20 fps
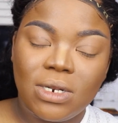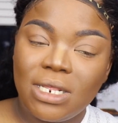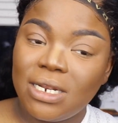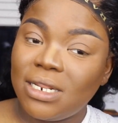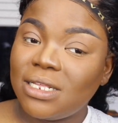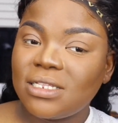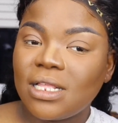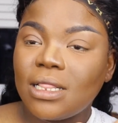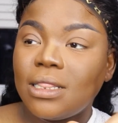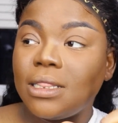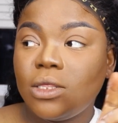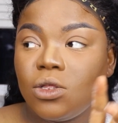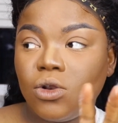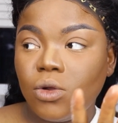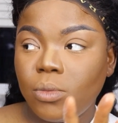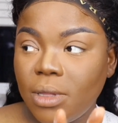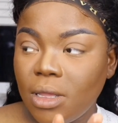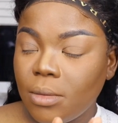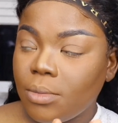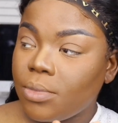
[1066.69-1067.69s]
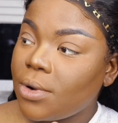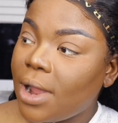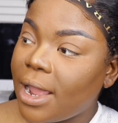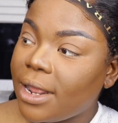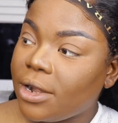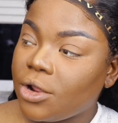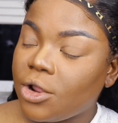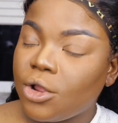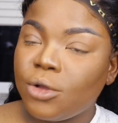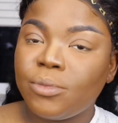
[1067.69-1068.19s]
It is a little bit
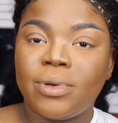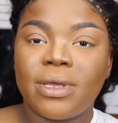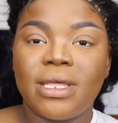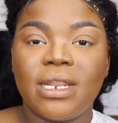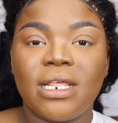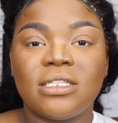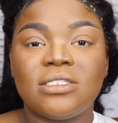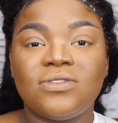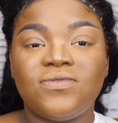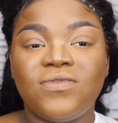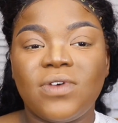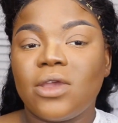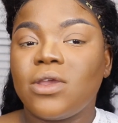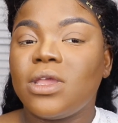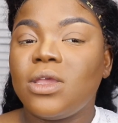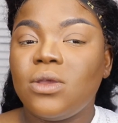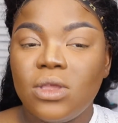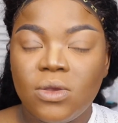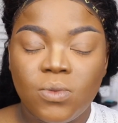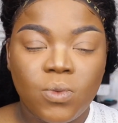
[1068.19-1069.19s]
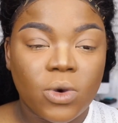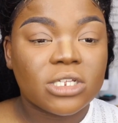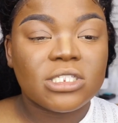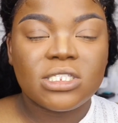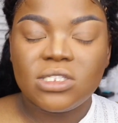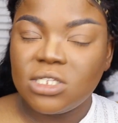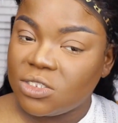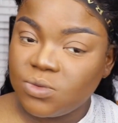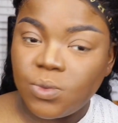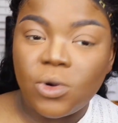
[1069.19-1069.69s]
brighter, but
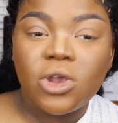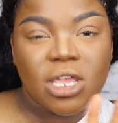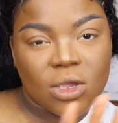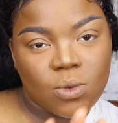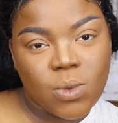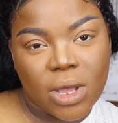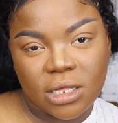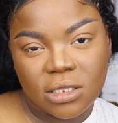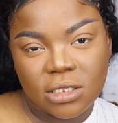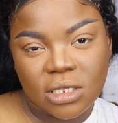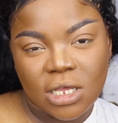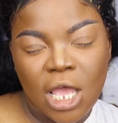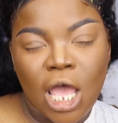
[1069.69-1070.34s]
it's working well